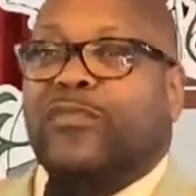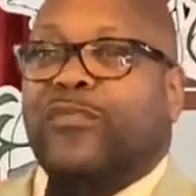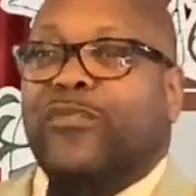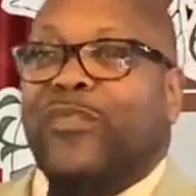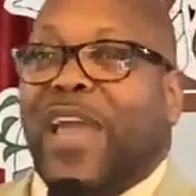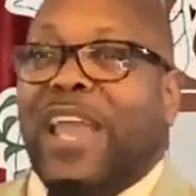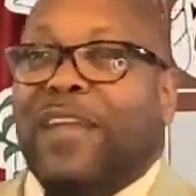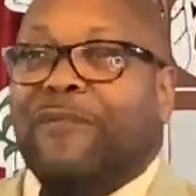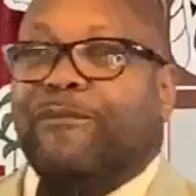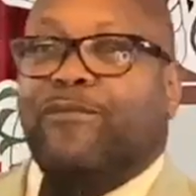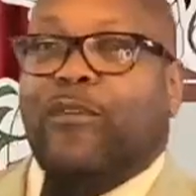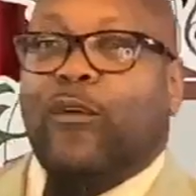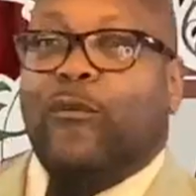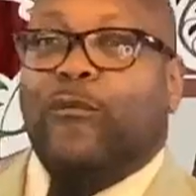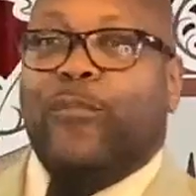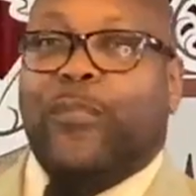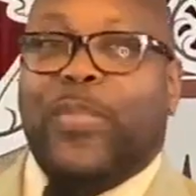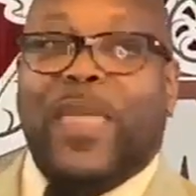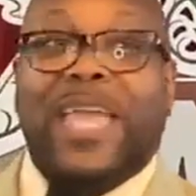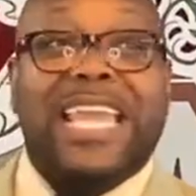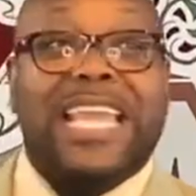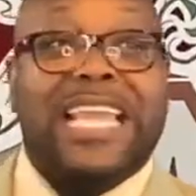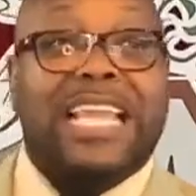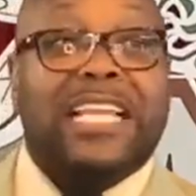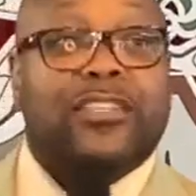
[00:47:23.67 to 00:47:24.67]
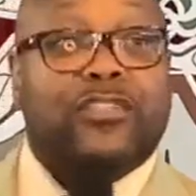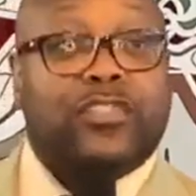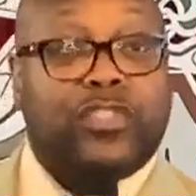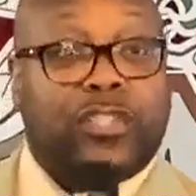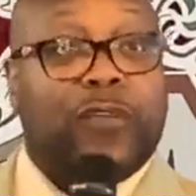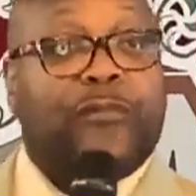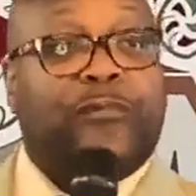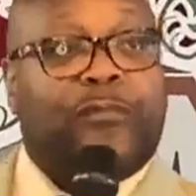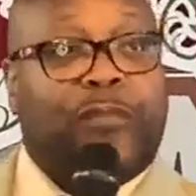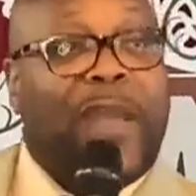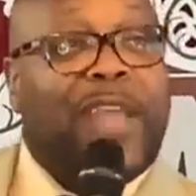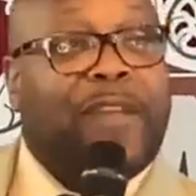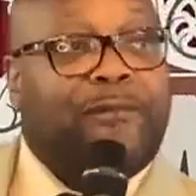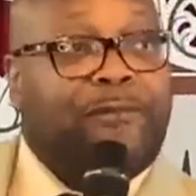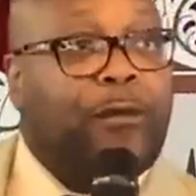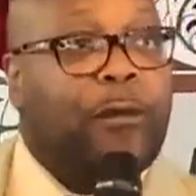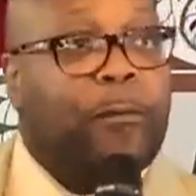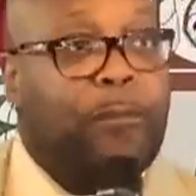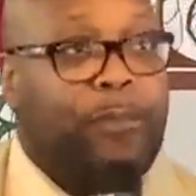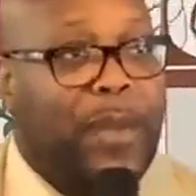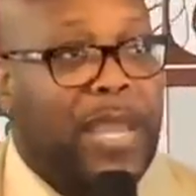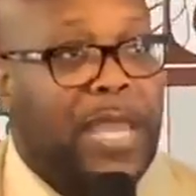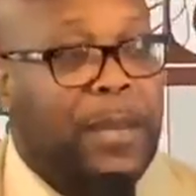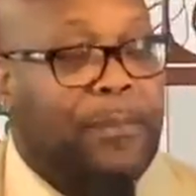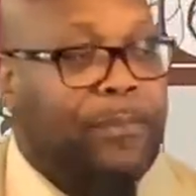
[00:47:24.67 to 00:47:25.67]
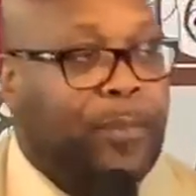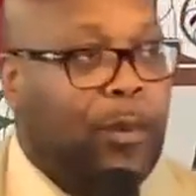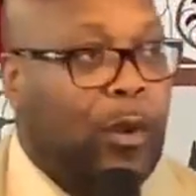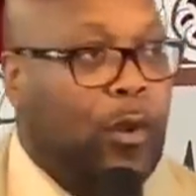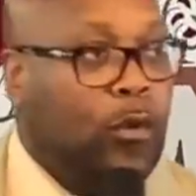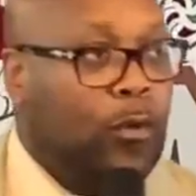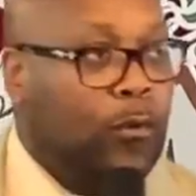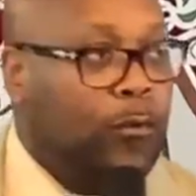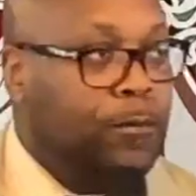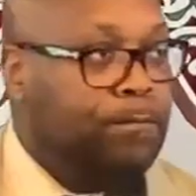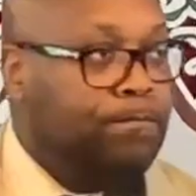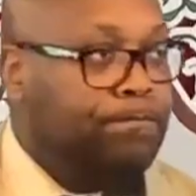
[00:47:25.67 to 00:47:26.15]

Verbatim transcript: faithful things to faithful people.